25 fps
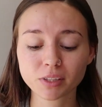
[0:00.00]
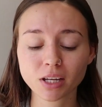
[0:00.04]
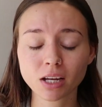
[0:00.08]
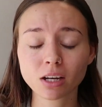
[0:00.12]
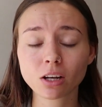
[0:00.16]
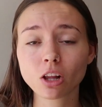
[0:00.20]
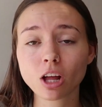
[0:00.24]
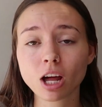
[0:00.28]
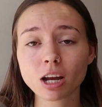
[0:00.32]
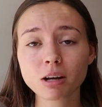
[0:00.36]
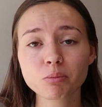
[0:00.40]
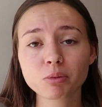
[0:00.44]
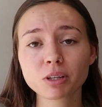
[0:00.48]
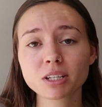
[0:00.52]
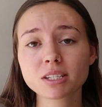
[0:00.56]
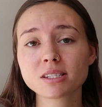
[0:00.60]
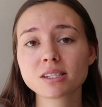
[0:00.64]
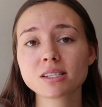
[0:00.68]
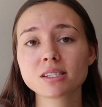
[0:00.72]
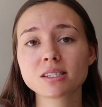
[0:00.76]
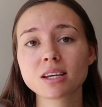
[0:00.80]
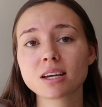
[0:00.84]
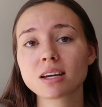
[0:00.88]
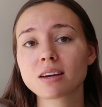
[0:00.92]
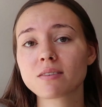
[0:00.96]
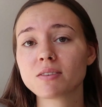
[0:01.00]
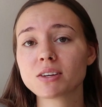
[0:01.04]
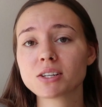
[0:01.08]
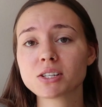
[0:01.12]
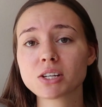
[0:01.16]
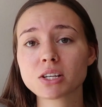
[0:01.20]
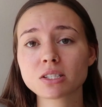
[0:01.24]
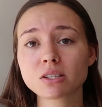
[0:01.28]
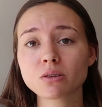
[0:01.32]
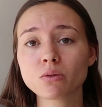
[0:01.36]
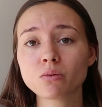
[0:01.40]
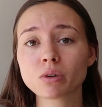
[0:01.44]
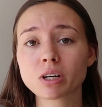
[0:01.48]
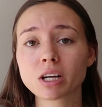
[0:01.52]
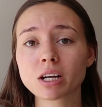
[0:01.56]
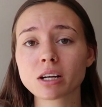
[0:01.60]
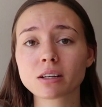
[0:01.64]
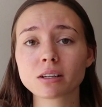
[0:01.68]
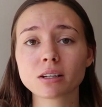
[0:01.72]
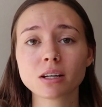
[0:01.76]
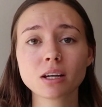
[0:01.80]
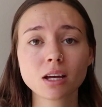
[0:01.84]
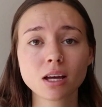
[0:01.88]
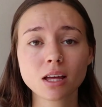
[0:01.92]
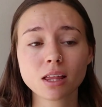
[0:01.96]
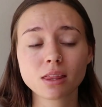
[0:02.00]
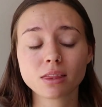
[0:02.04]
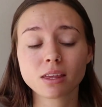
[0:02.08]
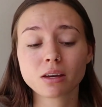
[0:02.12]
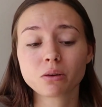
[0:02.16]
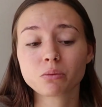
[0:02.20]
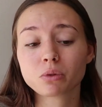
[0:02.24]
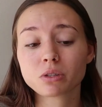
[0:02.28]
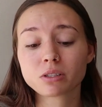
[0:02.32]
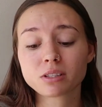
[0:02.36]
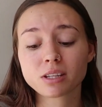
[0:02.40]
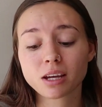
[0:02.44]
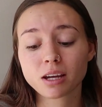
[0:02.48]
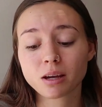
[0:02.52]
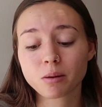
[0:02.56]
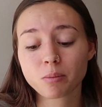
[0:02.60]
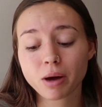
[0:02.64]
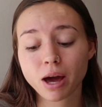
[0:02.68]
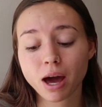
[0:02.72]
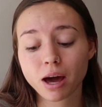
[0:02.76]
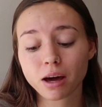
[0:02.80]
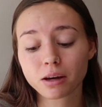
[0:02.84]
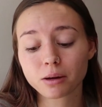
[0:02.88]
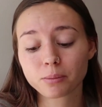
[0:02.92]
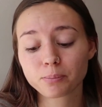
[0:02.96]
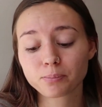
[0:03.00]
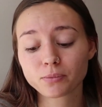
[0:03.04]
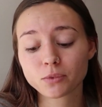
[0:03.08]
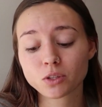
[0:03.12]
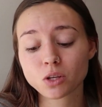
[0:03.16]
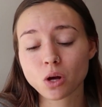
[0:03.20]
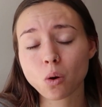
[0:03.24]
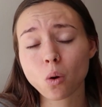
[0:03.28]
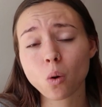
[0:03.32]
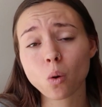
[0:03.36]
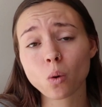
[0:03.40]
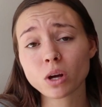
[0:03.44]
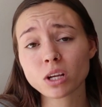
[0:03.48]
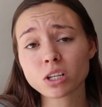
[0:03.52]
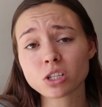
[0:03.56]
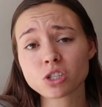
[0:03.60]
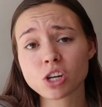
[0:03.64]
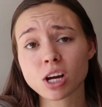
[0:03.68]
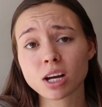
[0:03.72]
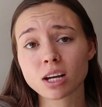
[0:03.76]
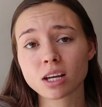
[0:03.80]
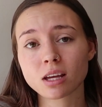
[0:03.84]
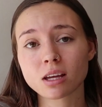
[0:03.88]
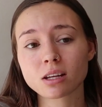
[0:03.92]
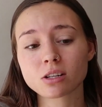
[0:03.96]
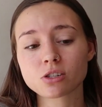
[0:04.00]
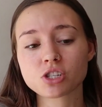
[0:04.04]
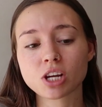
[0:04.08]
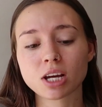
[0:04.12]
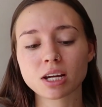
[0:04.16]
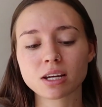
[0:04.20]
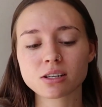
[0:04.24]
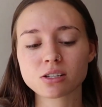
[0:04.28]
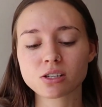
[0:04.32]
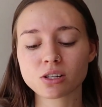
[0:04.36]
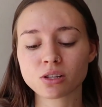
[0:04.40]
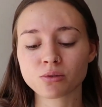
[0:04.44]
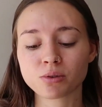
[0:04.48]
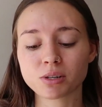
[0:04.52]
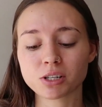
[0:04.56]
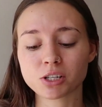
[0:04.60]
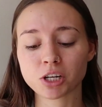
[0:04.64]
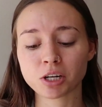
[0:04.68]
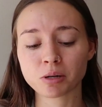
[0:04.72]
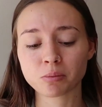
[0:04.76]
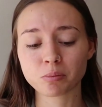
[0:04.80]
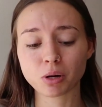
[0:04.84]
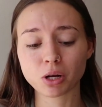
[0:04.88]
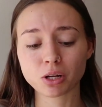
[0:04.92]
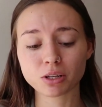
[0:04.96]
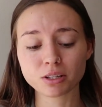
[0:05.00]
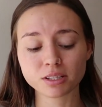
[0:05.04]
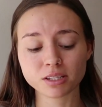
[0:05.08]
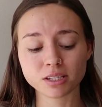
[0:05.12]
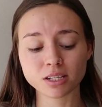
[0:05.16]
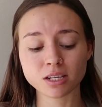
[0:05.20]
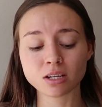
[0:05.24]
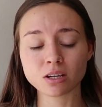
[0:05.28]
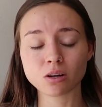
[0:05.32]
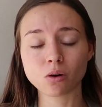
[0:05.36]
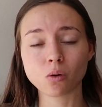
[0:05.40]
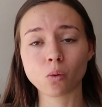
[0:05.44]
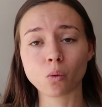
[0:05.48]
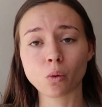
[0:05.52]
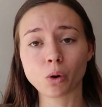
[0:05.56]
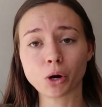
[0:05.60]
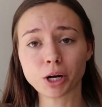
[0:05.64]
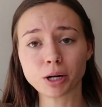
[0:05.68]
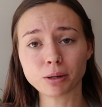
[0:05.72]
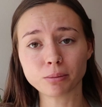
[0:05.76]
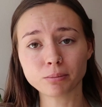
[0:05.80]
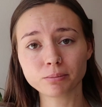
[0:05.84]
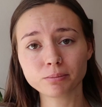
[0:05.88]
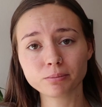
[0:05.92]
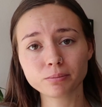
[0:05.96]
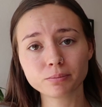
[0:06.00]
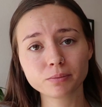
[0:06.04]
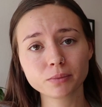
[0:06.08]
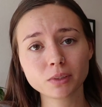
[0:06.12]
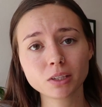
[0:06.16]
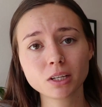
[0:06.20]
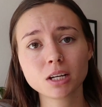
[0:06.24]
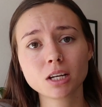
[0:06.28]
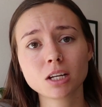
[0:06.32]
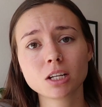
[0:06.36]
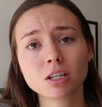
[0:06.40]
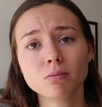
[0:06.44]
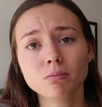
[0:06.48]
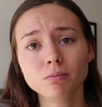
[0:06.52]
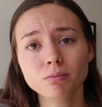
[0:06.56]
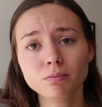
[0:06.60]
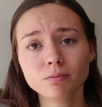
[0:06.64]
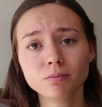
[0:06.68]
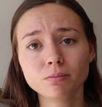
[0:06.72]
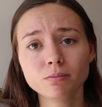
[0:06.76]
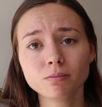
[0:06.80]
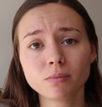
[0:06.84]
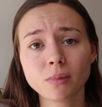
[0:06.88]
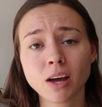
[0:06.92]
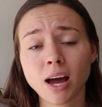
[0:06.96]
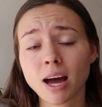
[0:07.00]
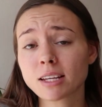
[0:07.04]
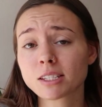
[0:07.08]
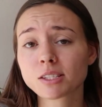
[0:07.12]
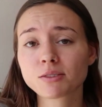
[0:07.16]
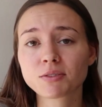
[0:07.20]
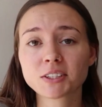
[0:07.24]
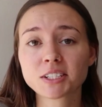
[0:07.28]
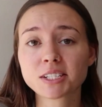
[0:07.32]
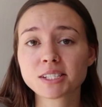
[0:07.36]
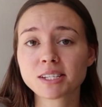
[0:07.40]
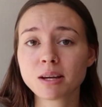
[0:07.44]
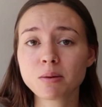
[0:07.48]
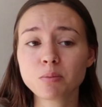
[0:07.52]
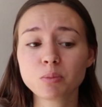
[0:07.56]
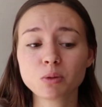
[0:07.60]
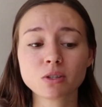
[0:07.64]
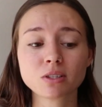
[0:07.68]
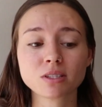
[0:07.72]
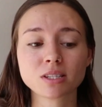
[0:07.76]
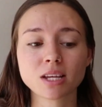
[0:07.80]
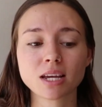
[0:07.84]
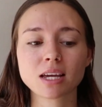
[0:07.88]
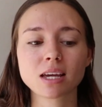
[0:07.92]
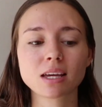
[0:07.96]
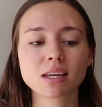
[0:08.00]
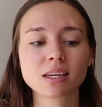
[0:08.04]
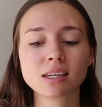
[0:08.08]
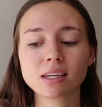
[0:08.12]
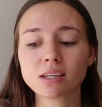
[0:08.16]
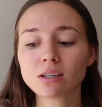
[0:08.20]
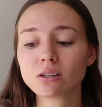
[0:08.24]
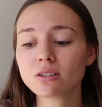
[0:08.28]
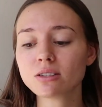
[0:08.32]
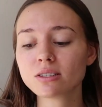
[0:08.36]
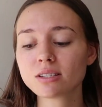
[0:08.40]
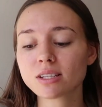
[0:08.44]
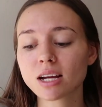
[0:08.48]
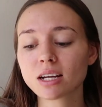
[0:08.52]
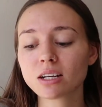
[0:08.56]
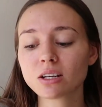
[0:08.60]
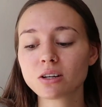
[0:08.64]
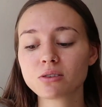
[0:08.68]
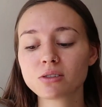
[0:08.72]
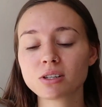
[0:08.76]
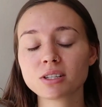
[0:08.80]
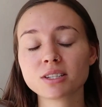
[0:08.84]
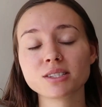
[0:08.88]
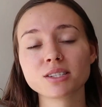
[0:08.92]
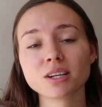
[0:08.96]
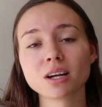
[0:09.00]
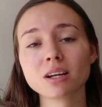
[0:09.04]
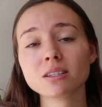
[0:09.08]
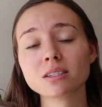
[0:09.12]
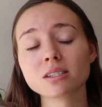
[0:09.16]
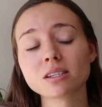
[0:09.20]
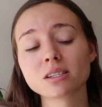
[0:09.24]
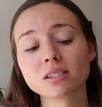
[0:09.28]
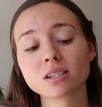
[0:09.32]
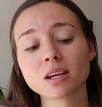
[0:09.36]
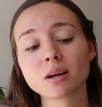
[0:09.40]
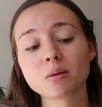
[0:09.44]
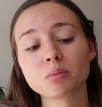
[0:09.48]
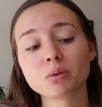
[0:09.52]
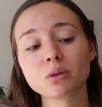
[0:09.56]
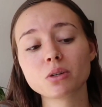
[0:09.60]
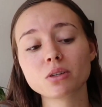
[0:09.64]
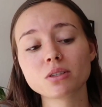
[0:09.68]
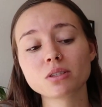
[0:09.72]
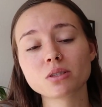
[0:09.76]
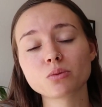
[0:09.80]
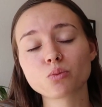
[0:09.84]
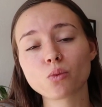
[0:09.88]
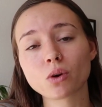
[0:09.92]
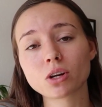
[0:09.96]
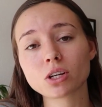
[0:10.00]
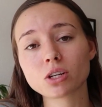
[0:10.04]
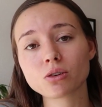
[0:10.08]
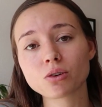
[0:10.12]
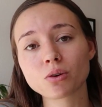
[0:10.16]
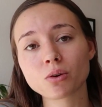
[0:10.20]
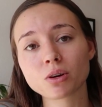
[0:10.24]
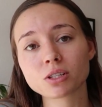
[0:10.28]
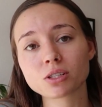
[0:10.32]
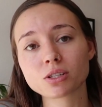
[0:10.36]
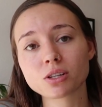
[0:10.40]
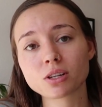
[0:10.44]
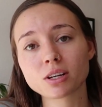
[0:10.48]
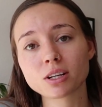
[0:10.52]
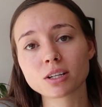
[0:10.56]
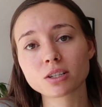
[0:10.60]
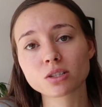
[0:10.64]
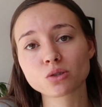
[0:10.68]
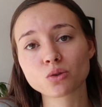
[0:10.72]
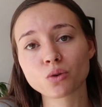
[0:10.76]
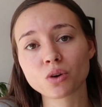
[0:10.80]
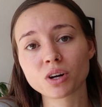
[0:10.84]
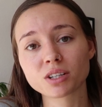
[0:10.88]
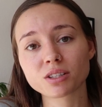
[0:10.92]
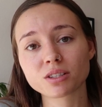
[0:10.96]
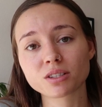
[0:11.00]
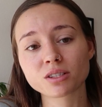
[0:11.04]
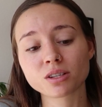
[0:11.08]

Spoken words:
In a lot of places, like if it doesn't work, they will take it back. So always check into the return policy or ask for samples. Like Kiehl's, I know, does tons of samples when you go into their store.